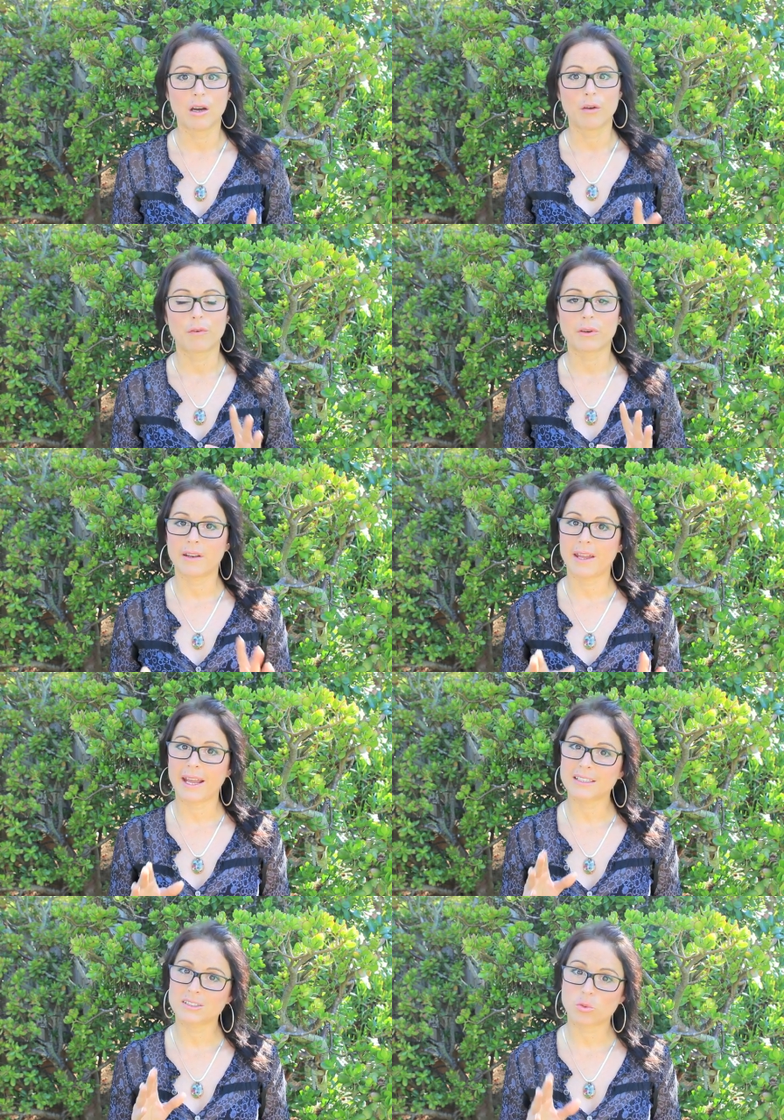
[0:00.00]
for the
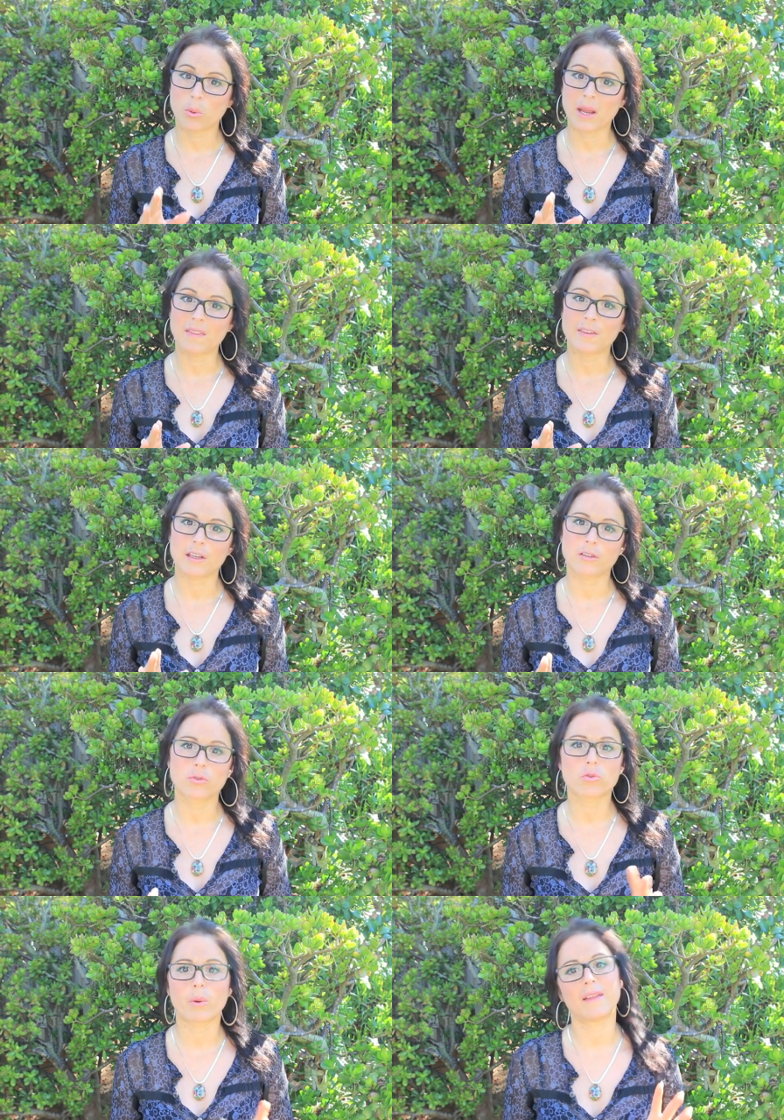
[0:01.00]
next 20 to
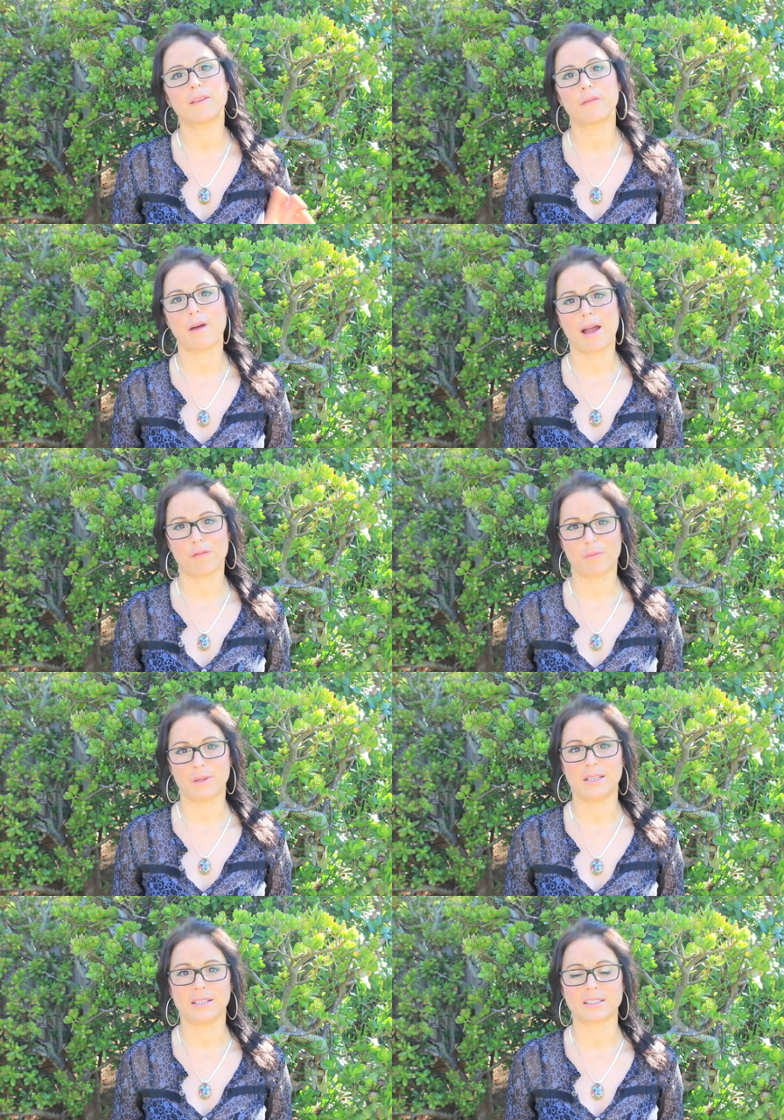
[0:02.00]
25
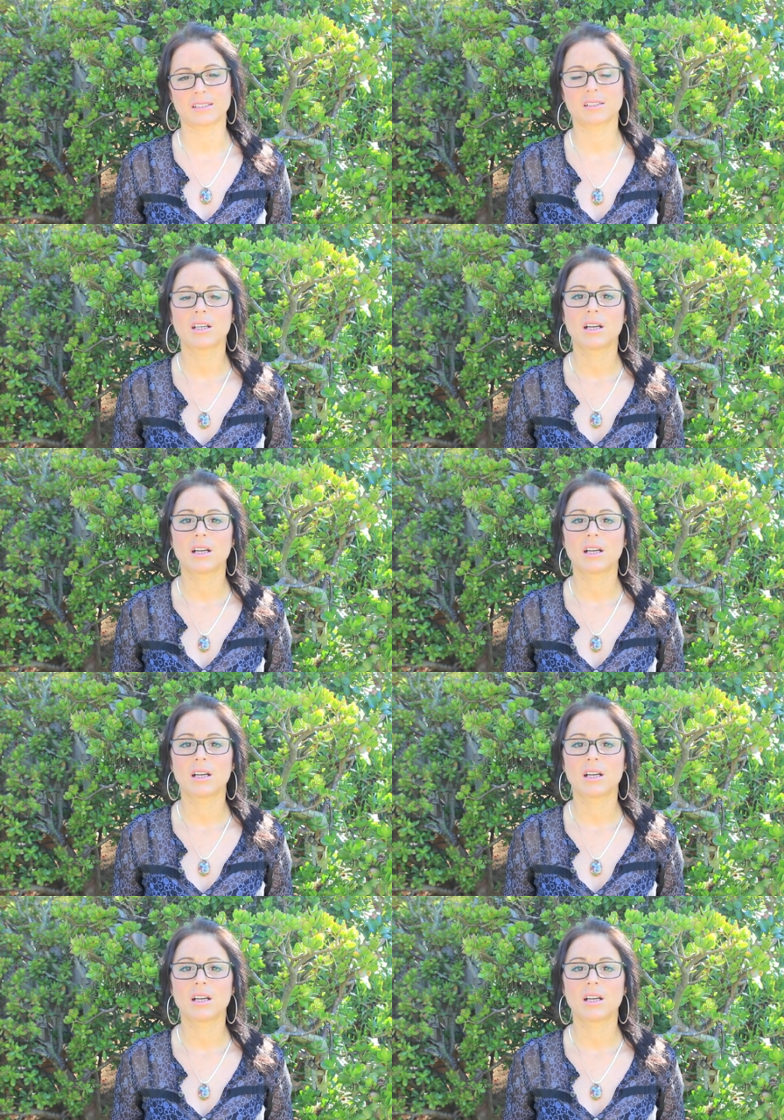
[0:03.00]
minutes.